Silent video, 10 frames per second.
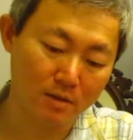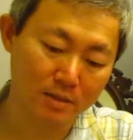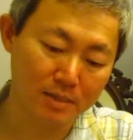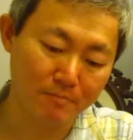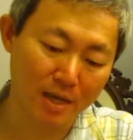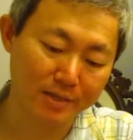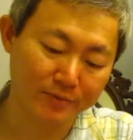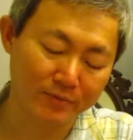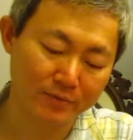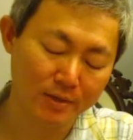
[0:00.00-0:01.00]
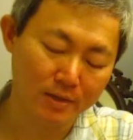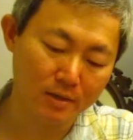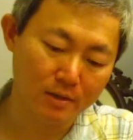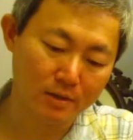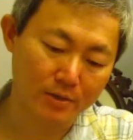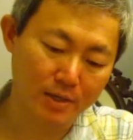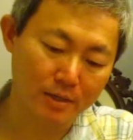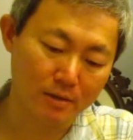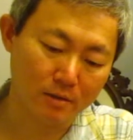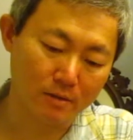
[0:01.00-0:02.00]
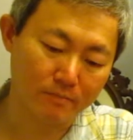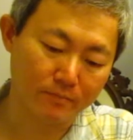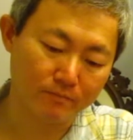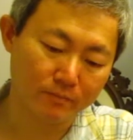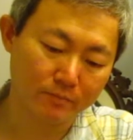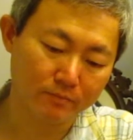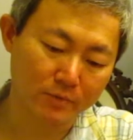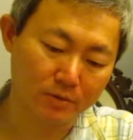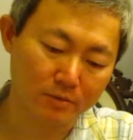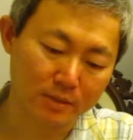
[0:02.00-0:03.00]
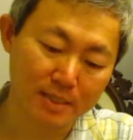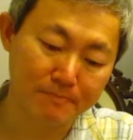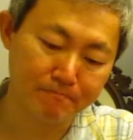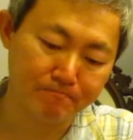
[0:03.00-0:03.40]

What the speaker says: Glebe Markets. Okay, so Glebe.